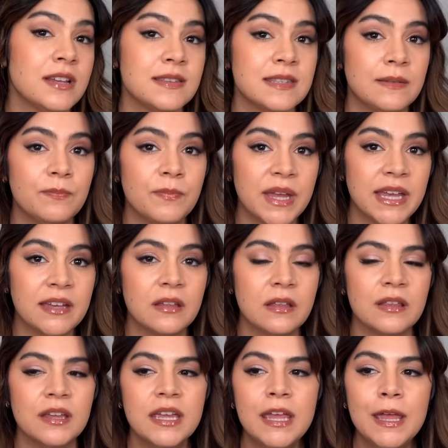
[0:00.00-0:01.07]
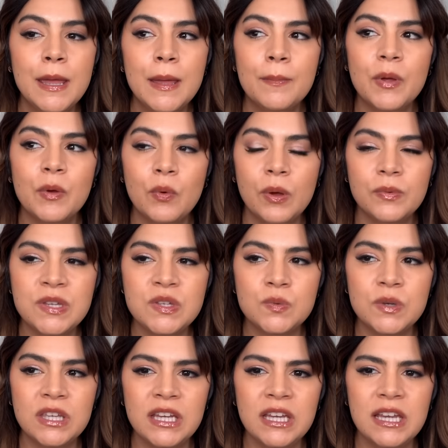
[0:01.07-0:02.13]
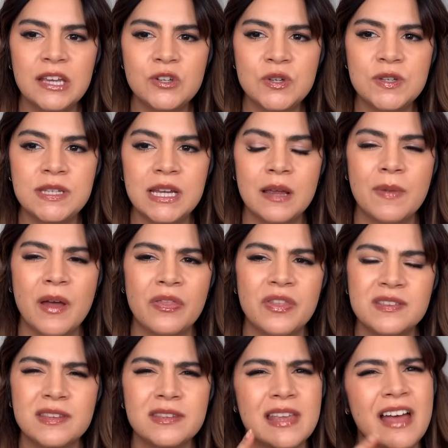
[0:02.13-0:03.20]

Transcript: doesn't pill. But what was really interesting about this is